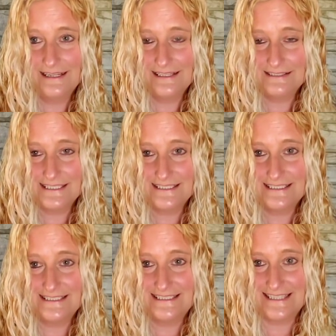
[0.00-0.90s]
And there's a
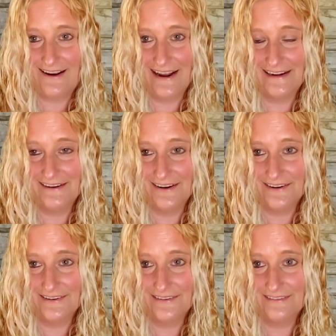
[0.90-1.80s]

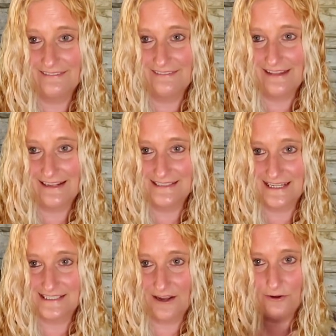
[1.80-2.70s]
designer that
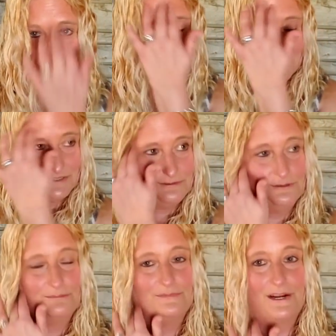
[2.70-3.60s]
does a whole bunch of
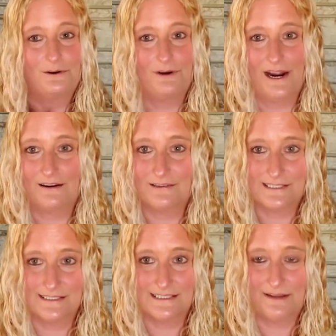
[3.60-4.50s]
them,
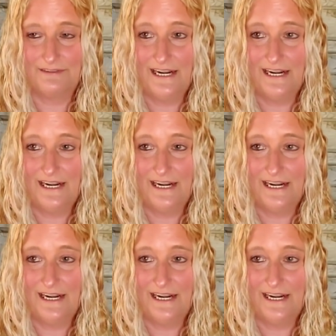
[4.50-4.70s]
nutcrackers and stuff.